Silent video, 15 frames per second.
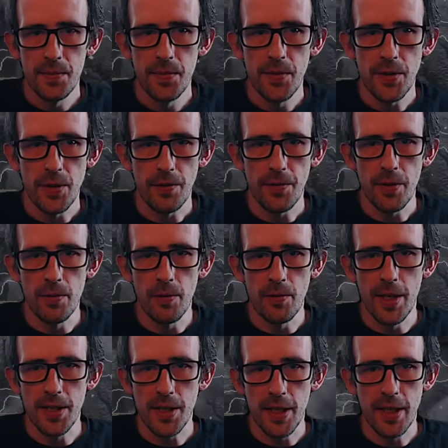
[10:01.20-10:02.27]
So a few more
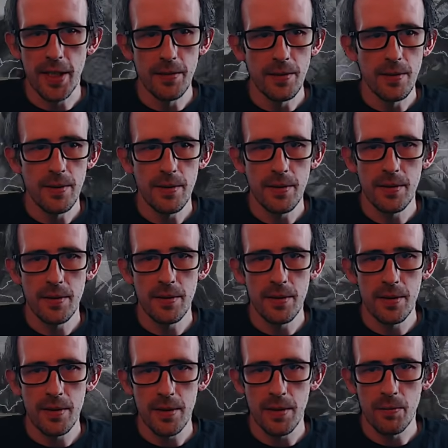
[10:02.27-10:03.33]
rares to kill,
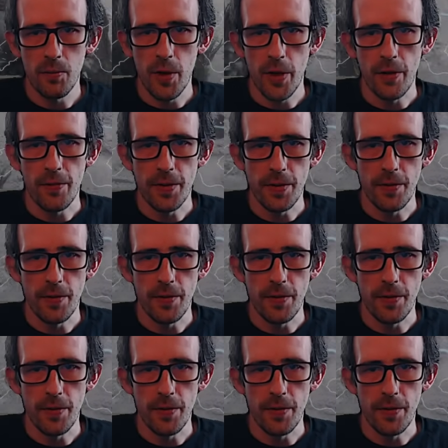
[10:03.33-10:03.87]
and one off in a